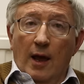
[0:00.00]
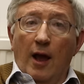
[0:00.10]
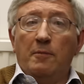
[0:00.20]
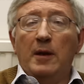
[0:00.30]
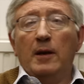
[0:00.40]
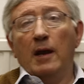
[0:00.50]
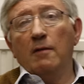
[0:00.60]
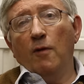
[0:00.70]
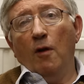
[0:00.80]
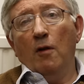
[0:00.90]
have been
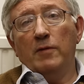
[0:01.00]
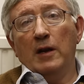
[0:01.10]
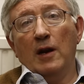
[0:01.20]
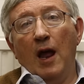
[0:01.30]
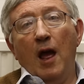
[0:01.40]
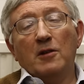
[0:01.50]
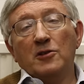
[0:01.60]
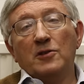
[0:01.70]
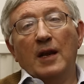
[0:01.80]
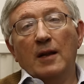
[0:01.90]
involved in
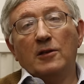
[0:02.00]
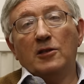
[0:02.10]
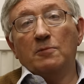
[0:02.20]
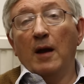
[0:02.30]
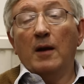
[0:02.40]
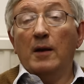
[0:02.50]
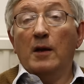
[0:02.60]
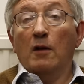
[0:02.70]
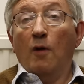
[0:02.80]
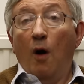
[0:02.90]
large-scale
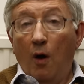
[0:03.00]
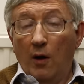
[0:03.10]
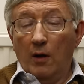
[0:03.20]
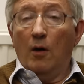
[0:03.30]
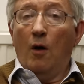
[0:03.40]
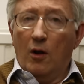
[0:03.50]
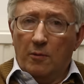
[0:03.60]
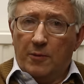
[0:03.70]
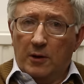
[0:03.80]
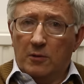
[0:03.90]
smuggling of oil,
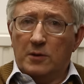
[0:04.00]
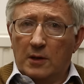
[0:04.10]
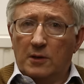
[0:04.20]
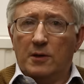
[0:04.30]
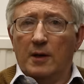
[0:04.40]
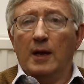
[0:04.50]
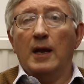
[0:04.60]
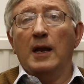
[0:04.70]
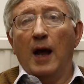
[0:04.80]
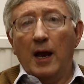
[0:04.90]
oil produced in Syria,
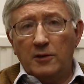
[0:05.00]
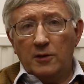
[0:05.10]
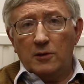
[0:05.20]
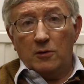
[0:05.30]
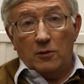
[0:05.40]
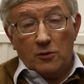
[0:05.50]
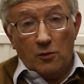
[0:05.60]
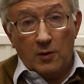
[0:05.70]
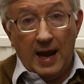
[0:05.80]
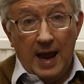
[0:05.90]
in
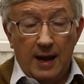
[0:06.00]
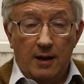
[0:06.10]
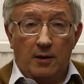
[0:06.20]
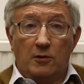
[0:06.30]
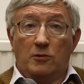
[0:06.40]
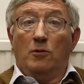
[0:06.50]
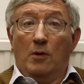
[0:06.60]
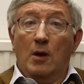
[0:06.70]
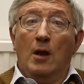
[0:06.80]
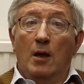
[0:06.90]
ISIS-controlled areas.
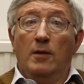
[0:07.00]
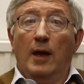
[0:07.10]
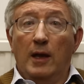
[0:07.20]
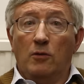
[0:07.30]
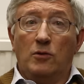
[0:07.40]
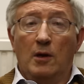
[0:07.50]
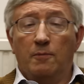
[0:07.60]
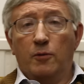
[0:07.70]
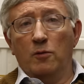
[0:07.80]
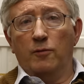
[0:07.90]
So there you see a
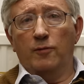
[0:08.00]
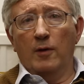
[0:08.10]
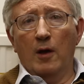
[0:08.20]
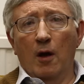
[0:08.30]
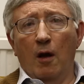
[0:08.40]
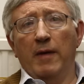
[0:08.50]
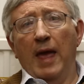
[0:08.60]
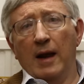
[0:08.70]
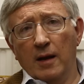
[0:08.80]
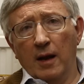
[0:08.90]
proof of
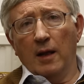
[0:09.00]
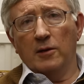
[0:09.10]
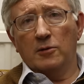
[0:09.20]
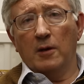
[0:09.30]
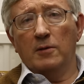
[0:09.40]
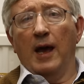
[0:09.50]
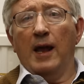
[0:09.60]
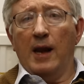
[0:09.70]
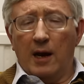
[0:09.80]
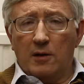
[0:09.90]
Erdogan's
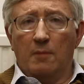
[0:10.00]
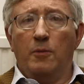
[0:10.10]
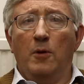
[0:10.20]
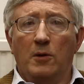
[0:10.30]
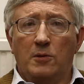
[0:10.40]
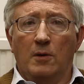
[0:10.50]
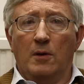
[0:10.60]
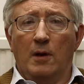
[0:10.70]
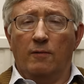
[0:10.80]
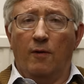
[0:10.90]
direct and
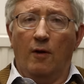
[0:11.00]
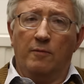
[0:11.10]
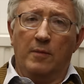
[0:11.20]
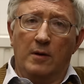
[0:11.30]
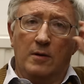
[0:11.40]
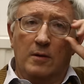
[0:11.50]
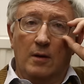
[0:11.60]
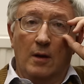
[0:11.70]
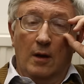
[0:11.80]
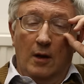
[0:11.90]
personal involvement
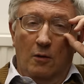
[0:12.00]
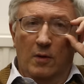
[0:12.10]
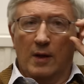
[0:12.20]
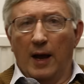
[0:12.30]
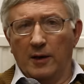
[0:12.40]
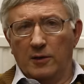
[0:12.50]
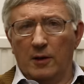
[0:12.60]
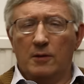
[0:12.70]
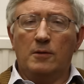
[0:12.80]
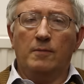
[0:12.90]
with
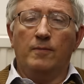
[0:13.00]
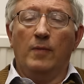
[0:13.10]
ISIS.